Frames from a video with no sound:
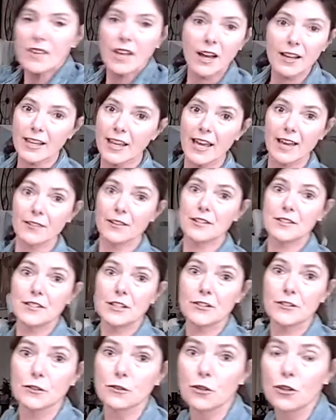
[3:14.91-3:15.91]
Again, this
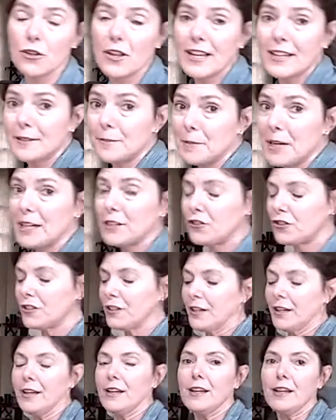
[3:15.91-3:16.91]
doesn't look like much,
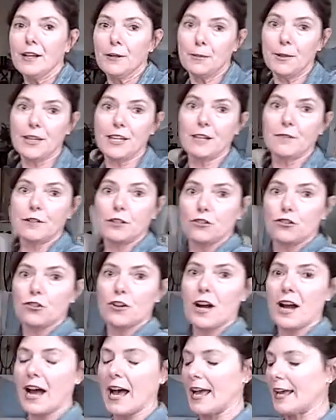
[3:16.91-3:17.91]
but give it a
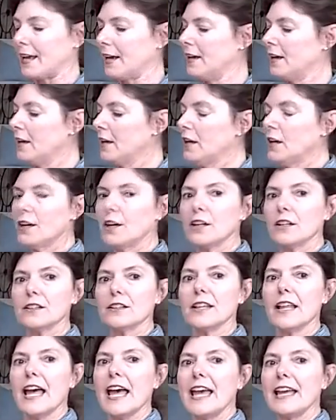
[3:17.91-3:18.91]
try.
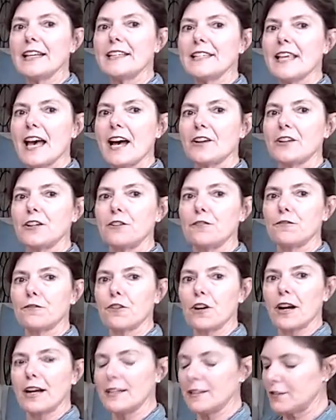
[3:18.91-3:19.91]
Legs out in
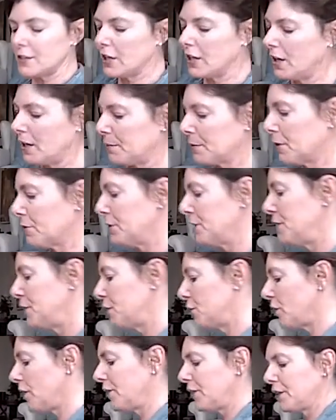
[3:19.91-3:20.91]
front. I'm going to
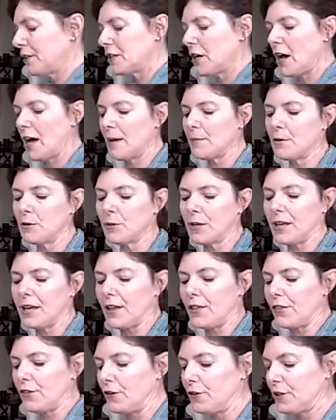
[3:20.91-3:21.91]
restart the timer. We
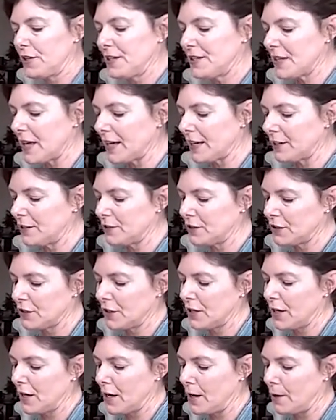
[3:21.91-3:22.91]
got 30 seconds to
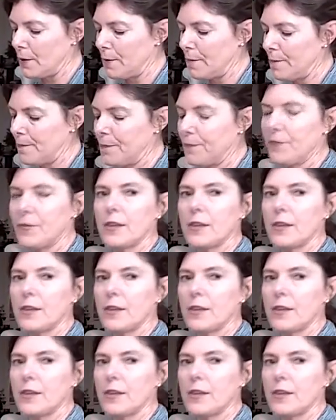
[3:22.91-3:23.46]
go.